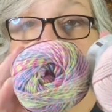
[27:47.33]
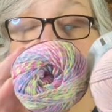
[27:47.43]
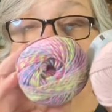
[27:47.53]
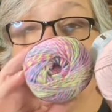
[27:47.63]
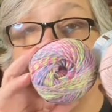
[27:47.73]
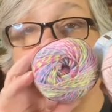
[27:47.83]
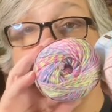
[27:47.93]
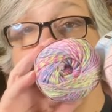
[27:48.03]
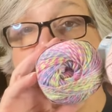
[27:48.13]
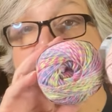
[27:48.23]
would
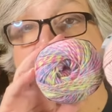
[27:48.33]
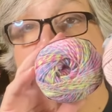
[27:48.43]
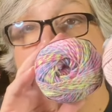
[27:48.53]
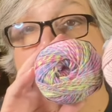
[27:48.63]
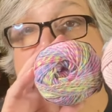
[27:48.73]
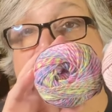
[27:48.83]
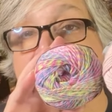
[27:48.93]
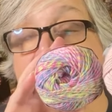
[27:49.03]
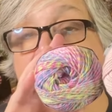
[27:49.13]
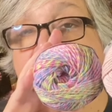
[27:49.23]
go really well
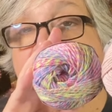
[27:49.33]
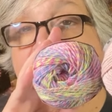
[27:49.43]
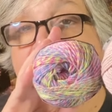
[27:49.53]
together.